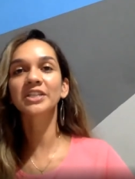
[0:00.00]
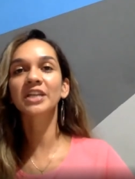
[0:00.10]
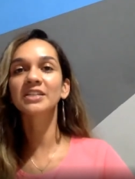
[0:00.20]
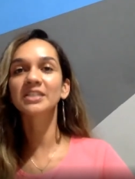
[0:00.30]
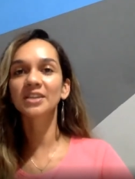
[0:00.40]

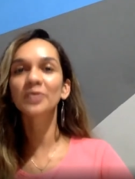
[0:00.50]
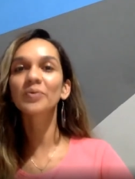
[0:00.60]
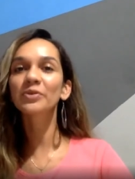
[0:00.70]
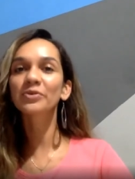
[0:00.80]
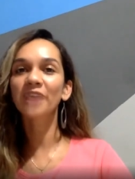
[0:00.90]
can deal
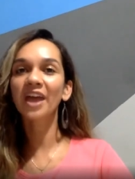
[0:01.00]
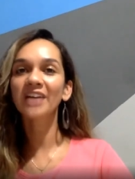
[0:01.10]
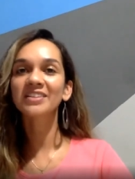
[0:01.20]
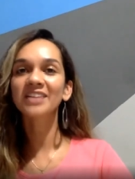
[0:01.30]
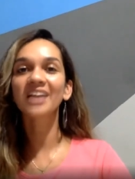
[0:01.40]
with
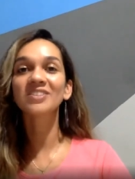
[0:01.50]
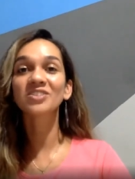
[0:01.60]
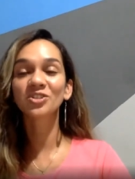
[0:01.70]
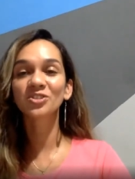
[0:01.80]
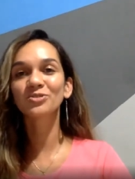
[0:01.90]
that and
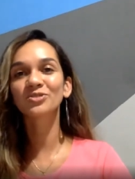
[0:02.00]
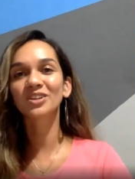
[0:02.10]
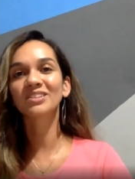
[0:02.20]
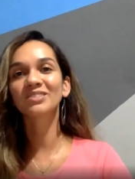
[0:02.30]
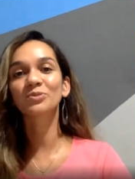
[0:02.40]

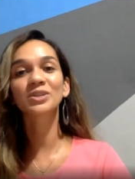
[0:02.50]
children. We're